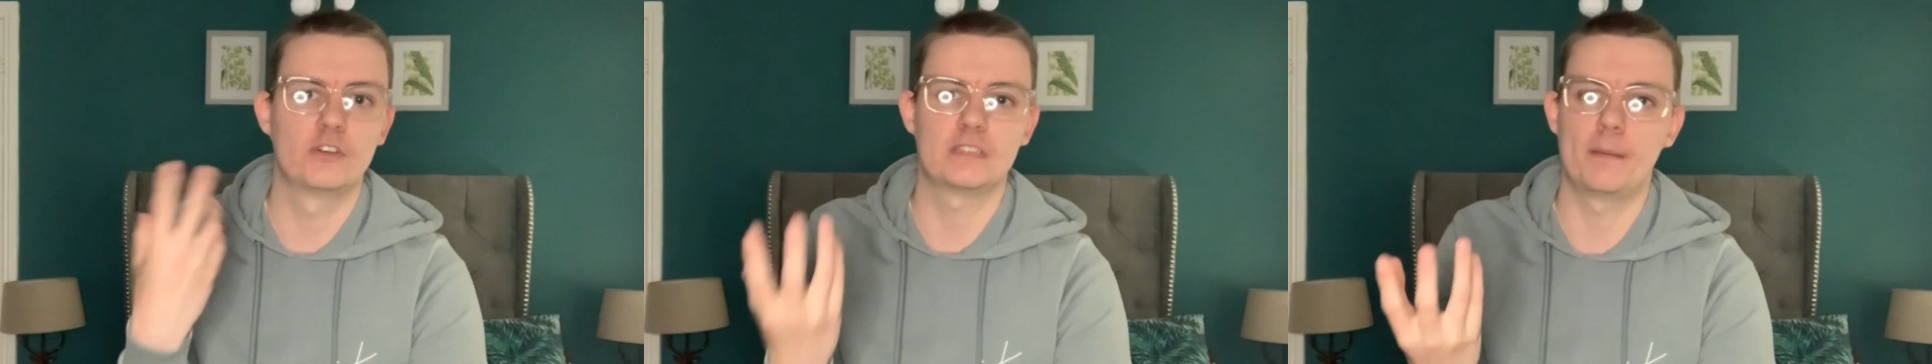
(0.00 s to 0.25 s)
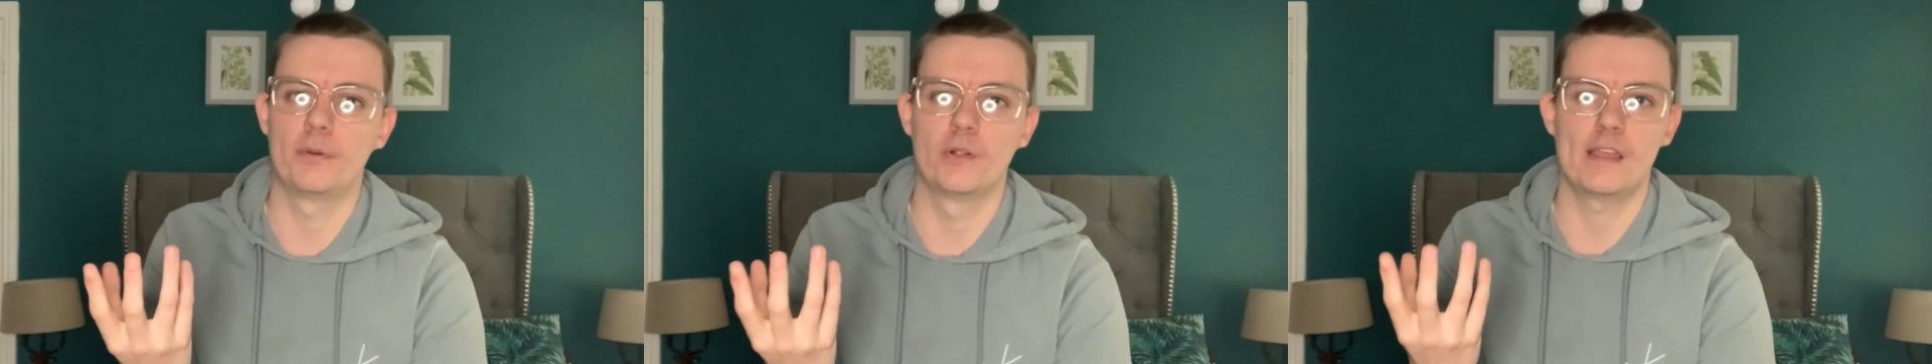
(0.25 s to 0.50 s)
for
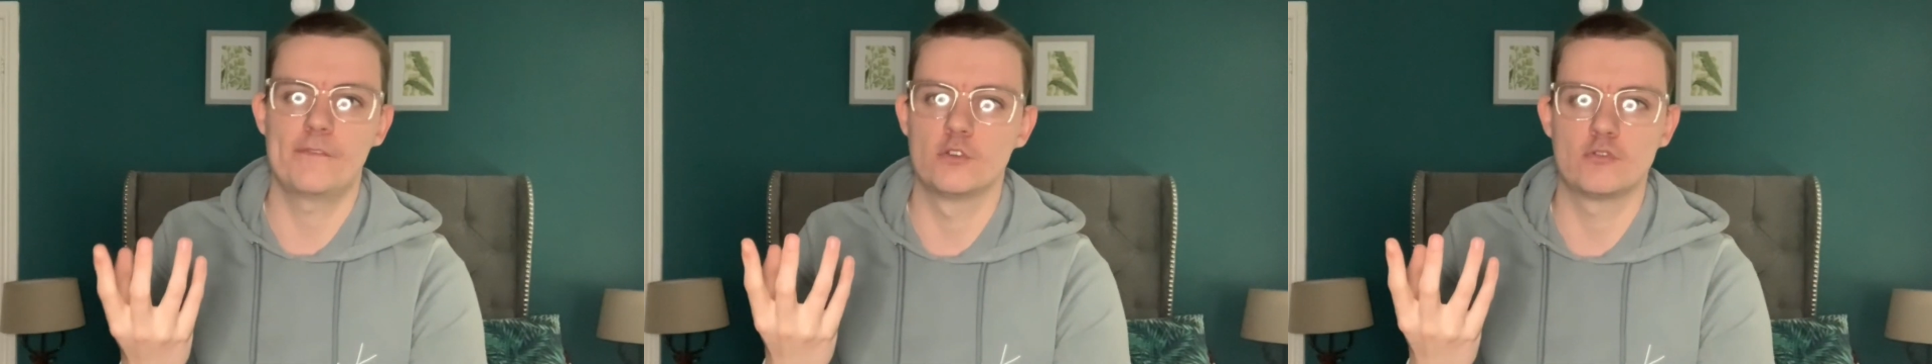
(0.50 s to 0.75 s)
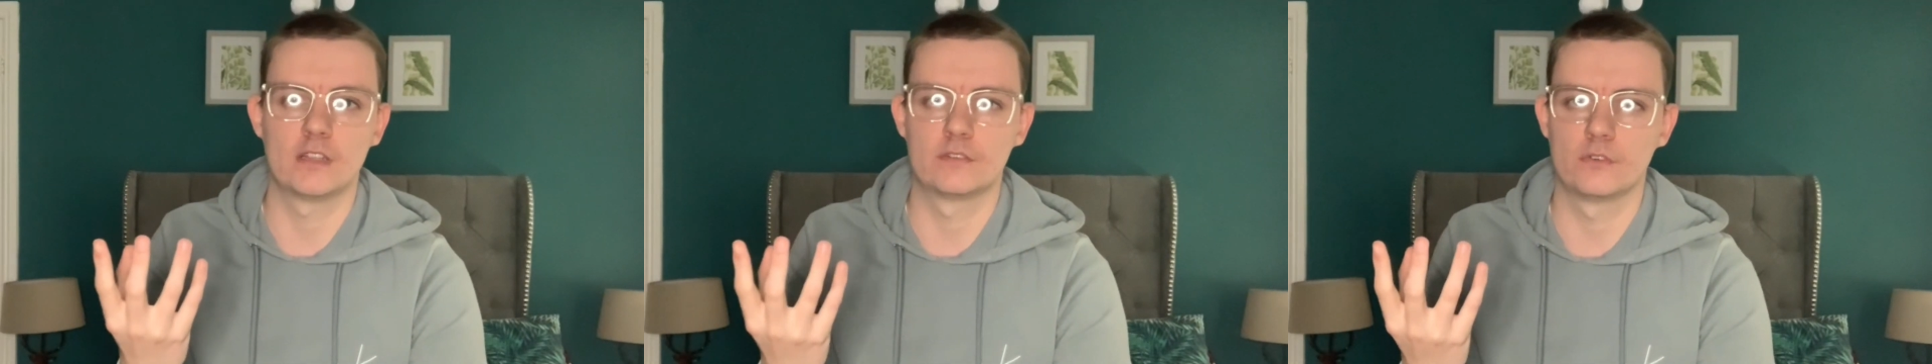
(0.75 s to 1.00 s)
example, if you
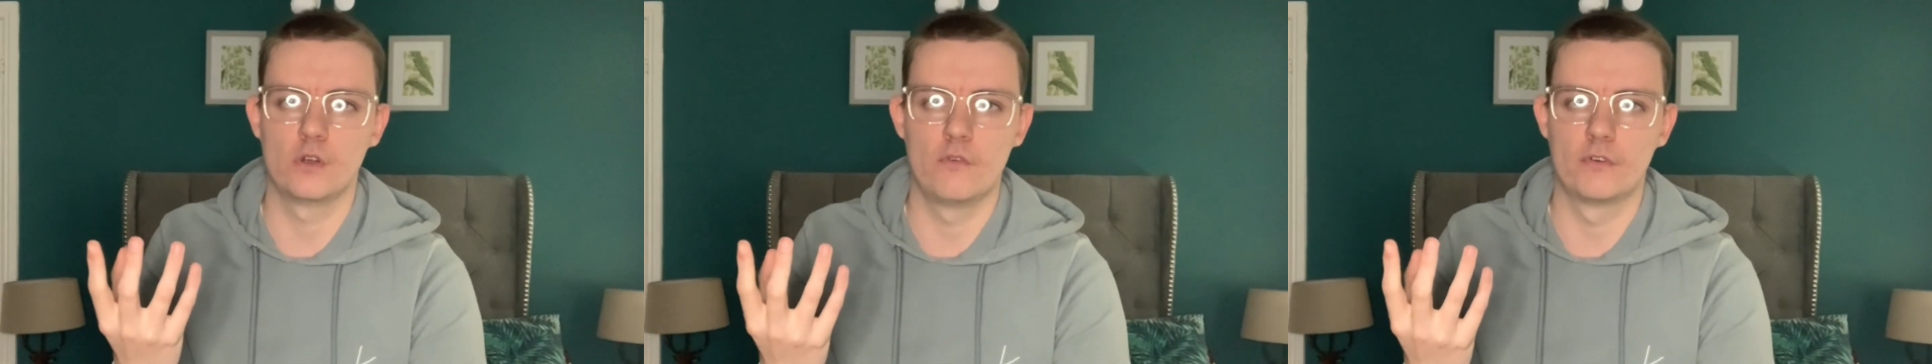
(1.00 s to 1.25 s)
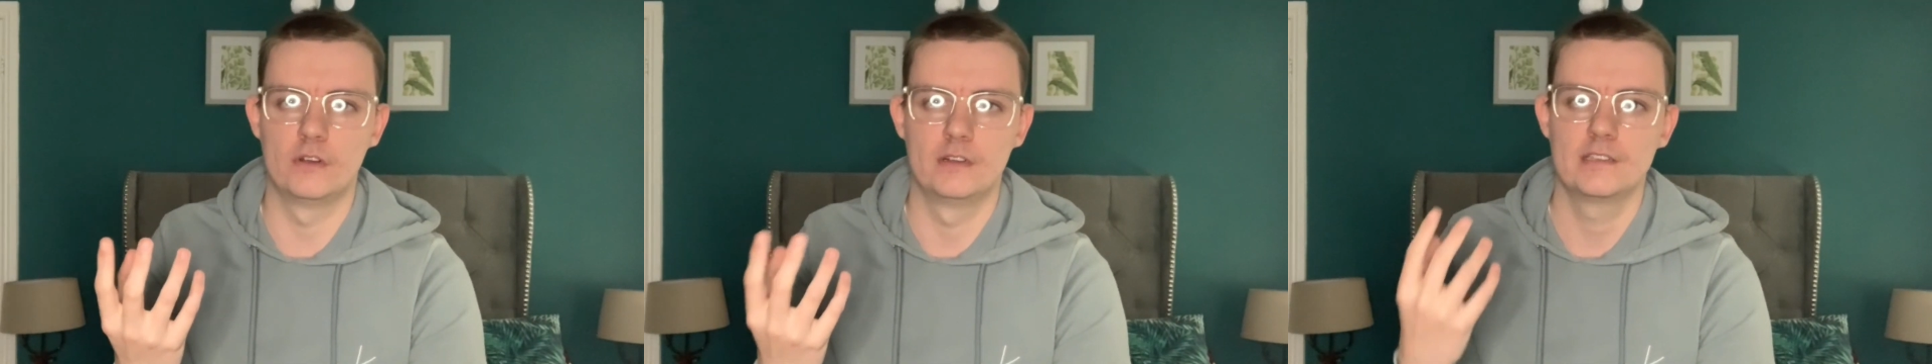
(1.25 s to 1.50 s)
transfer
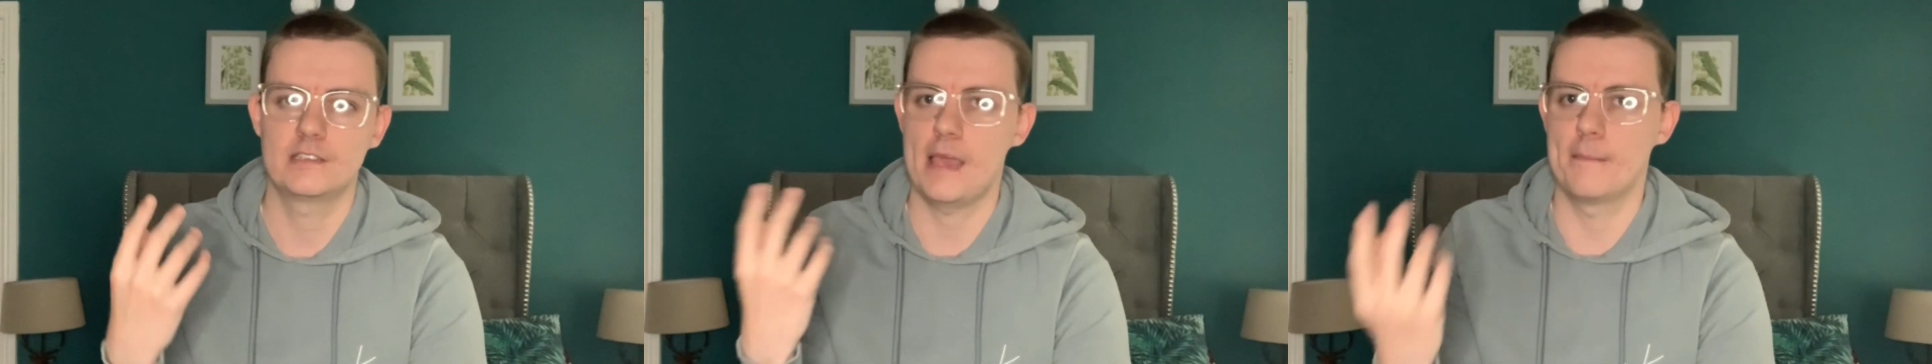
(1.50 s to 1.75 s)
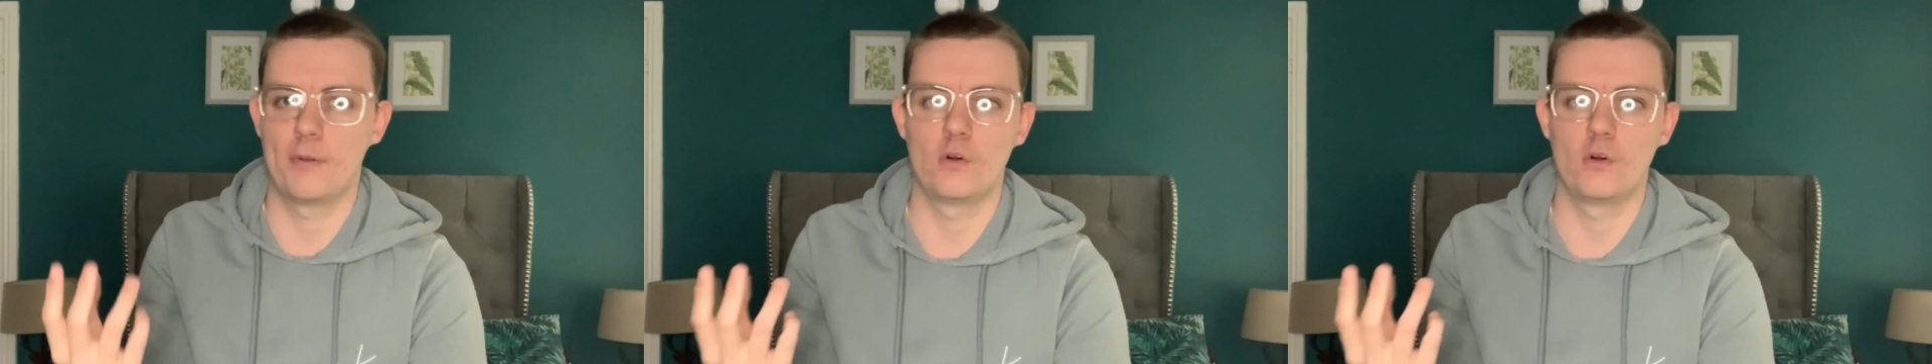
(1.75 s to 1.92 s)
over 10